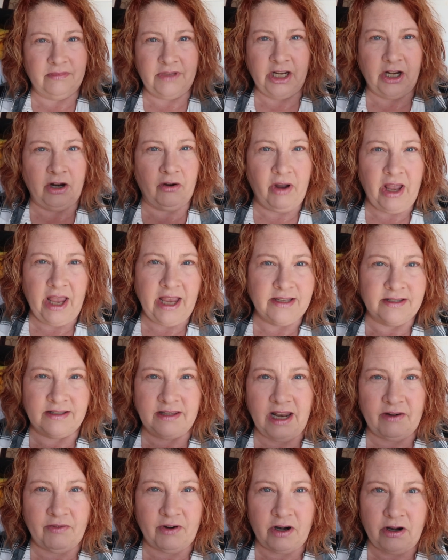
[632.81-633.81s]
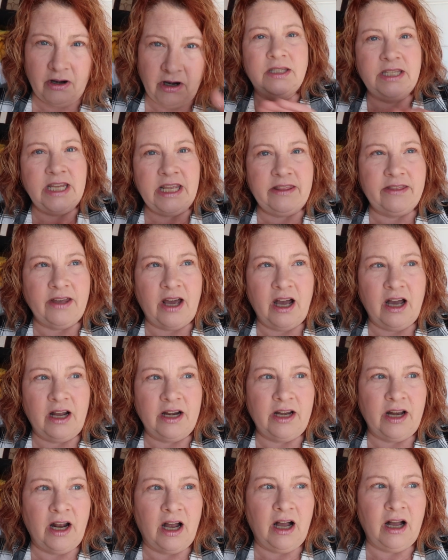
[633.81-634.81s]
you know, has never
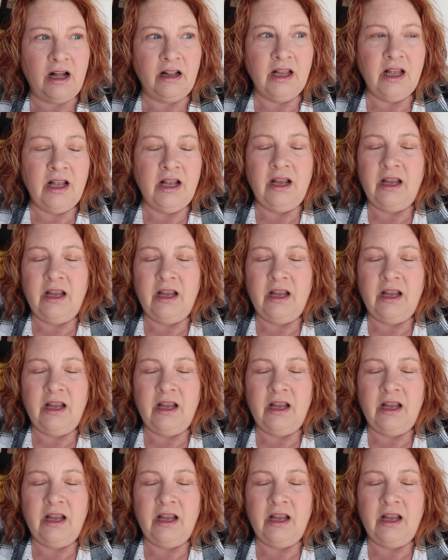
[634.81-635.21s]
de-thawed at all.